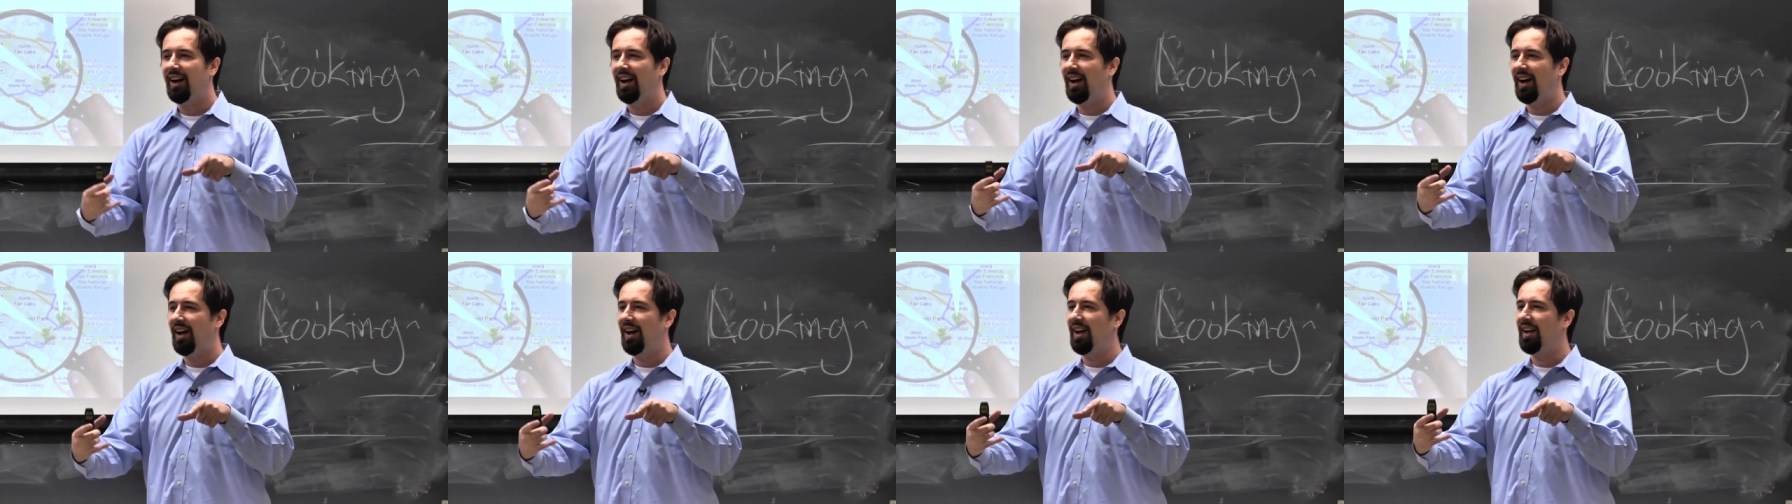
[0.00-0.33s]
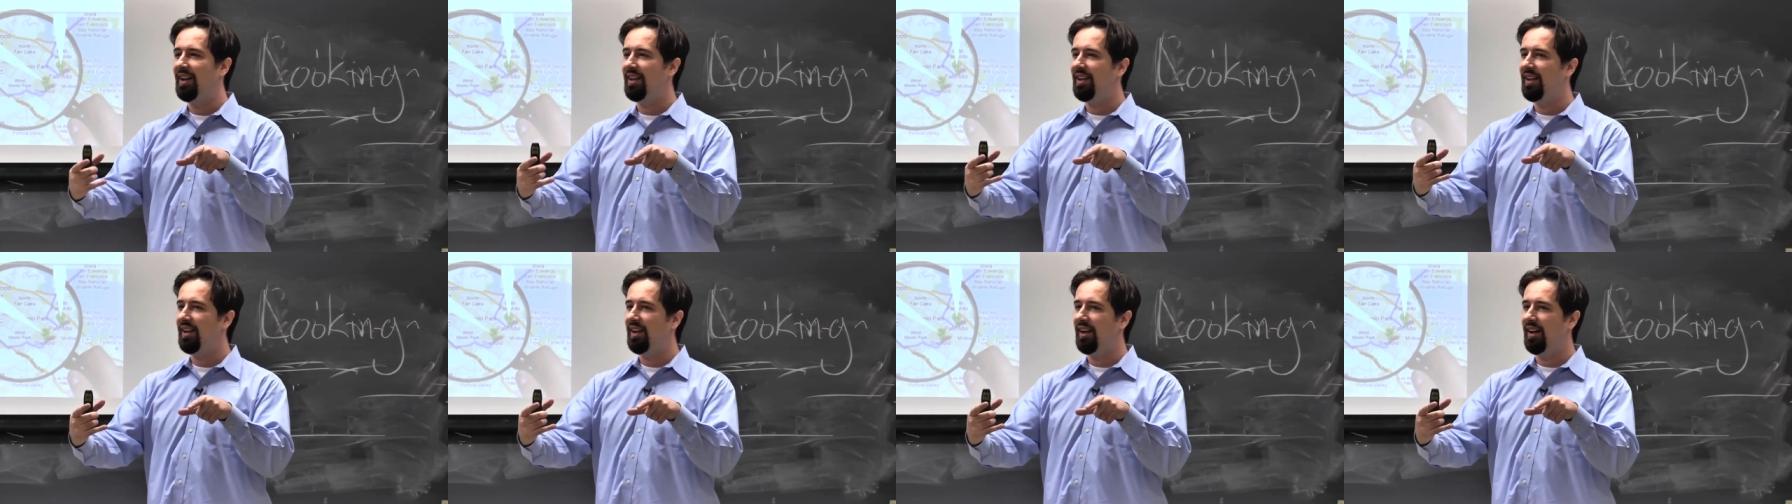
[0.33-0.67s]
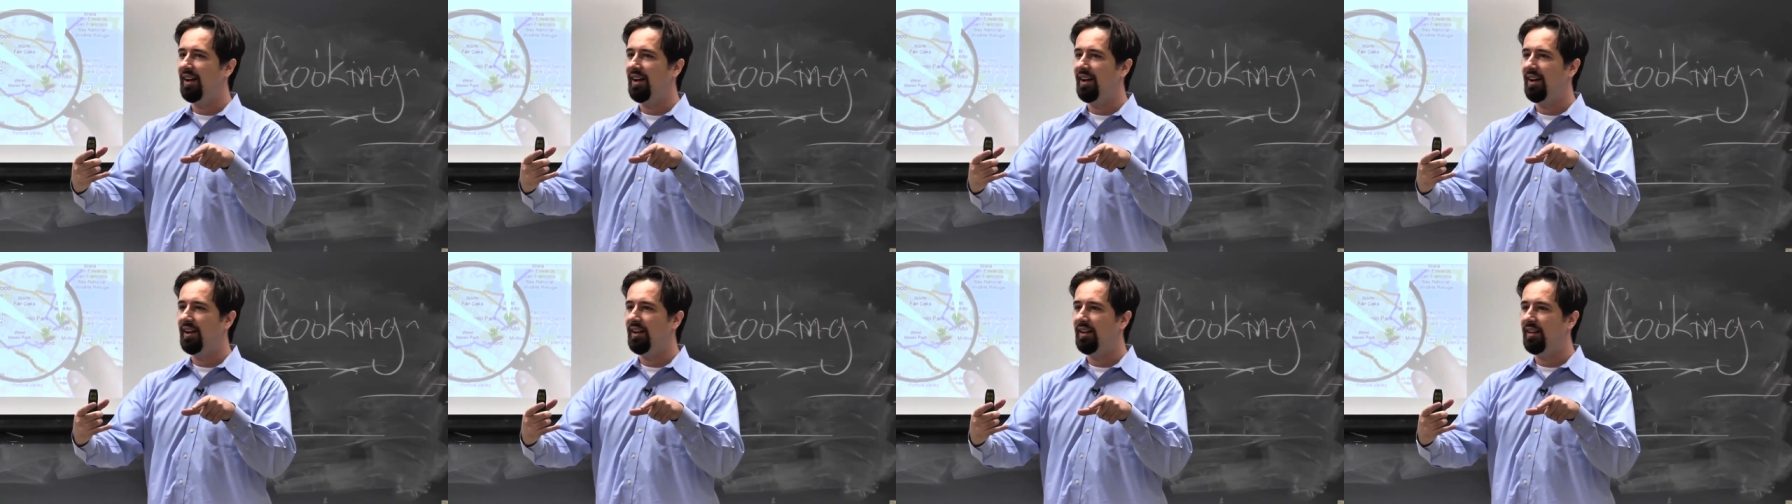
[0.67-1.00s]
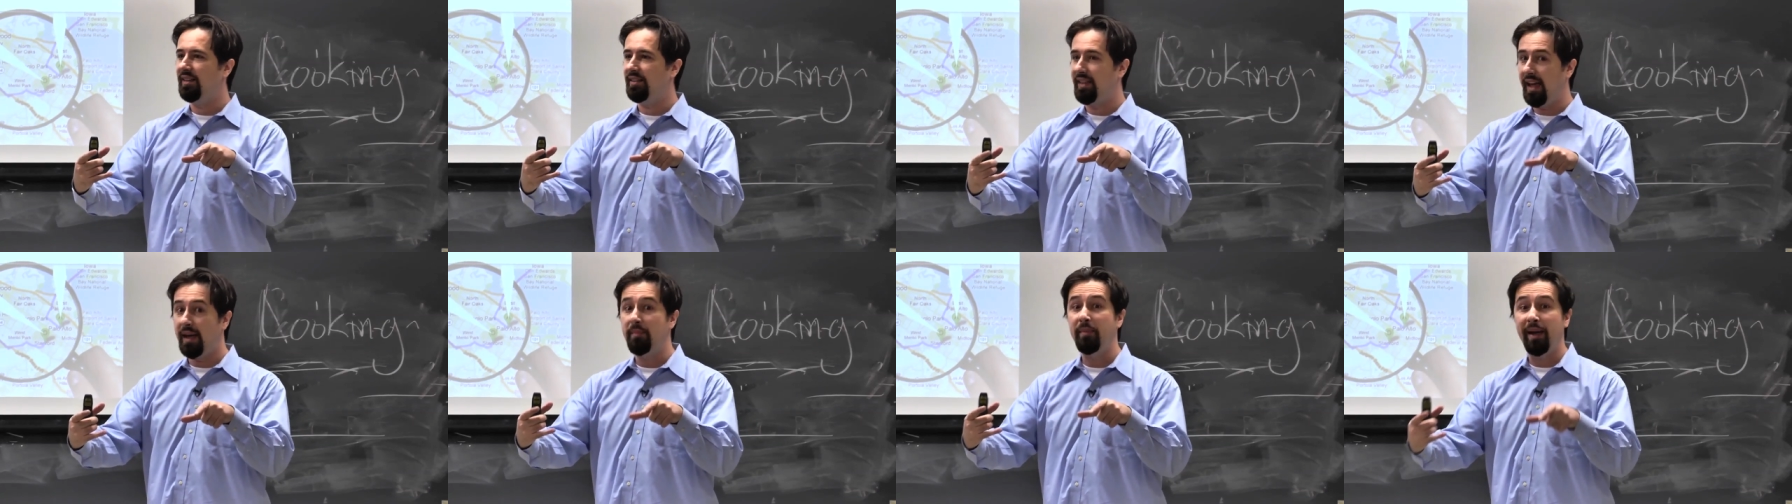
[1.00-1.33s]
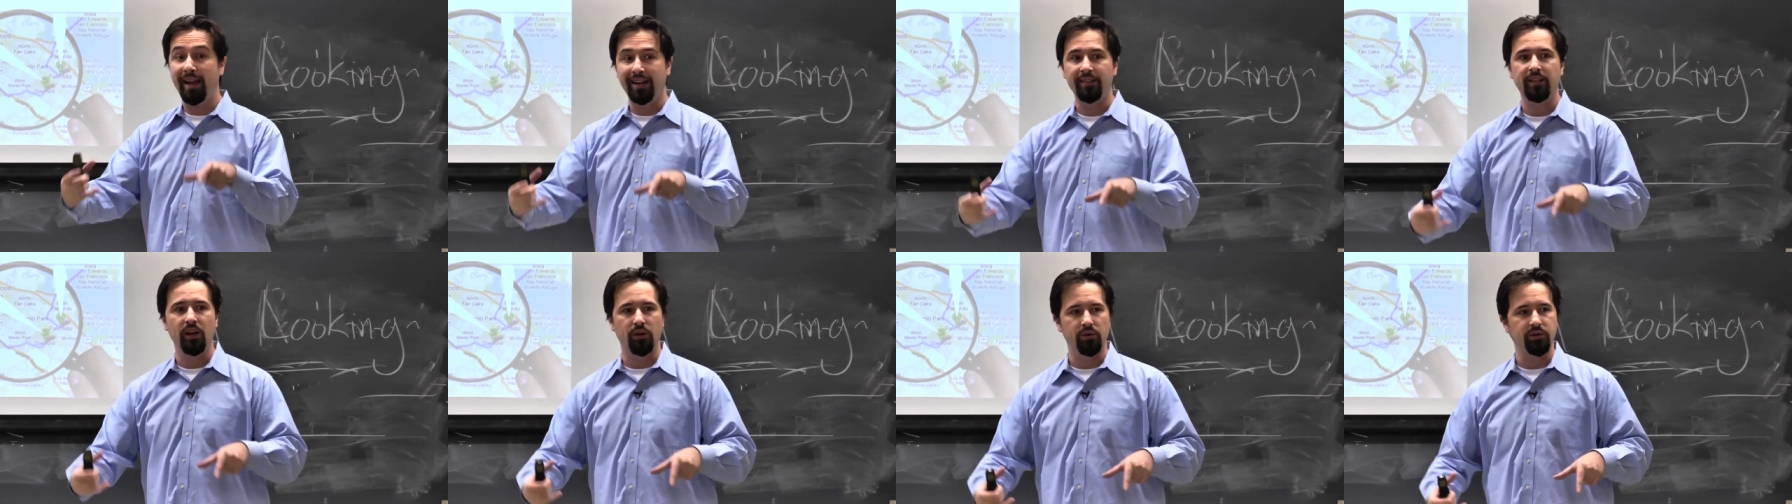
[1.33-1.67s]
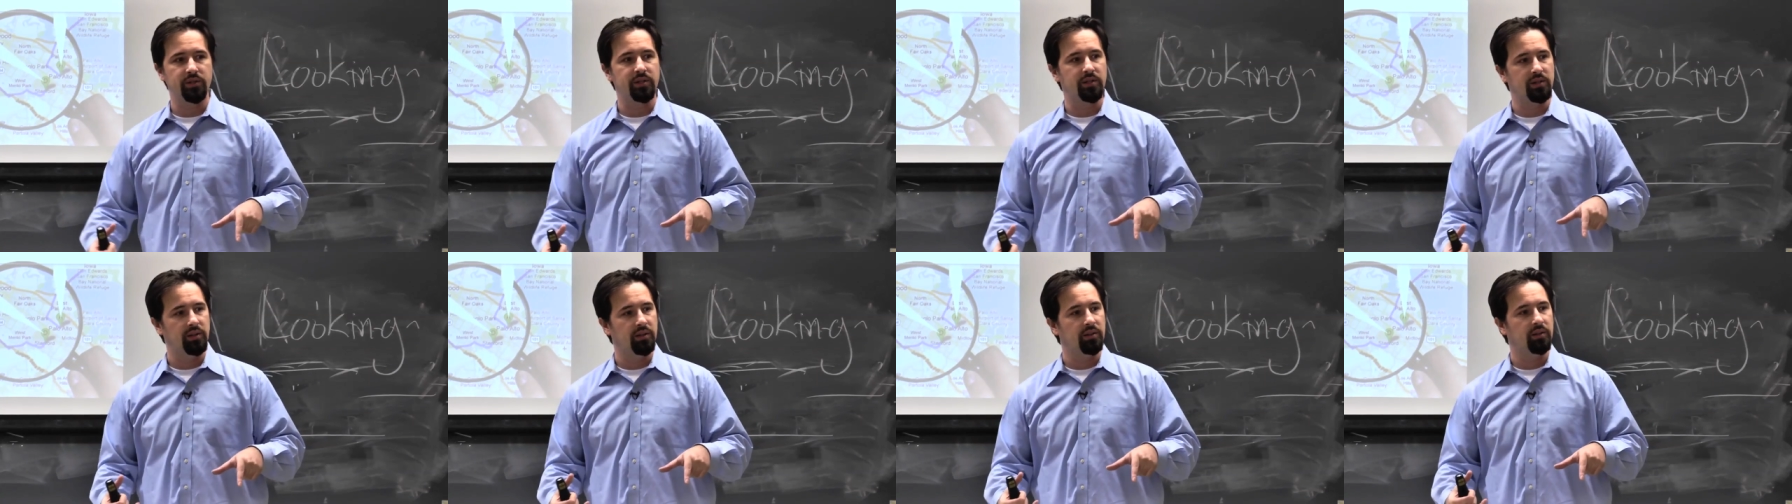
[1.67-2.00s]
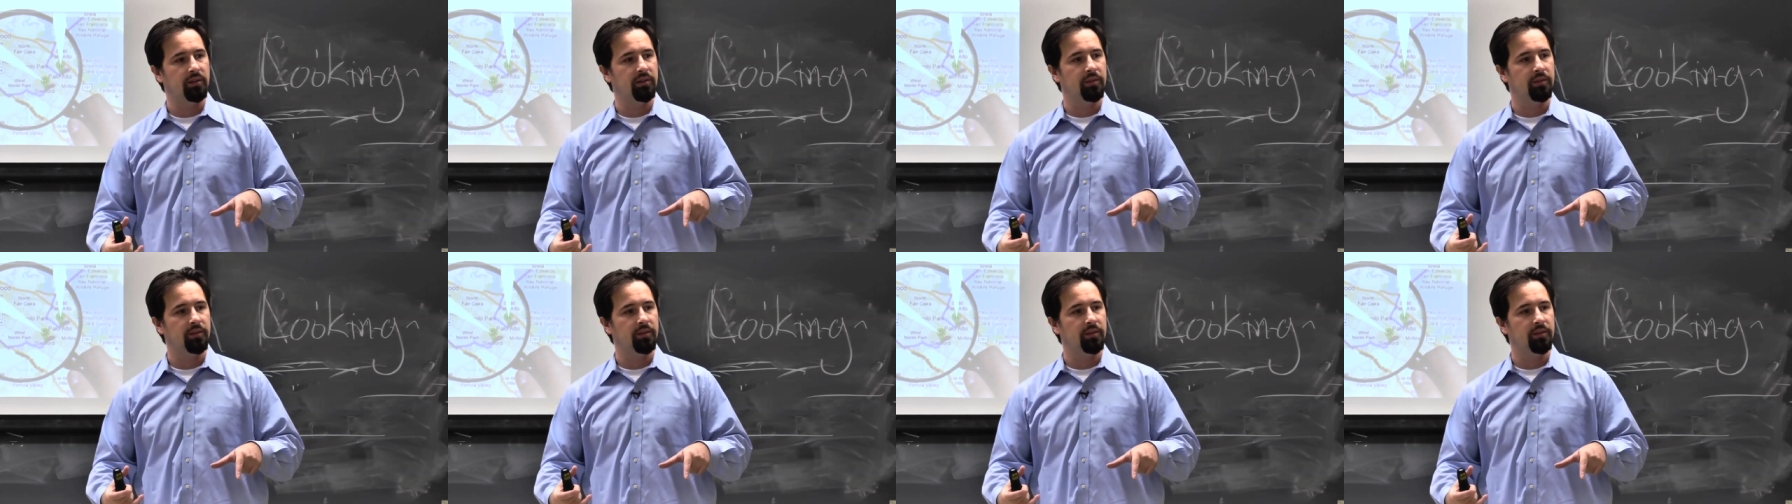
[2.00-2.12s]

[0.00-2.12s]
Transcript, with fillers: Uh, uh, they make those,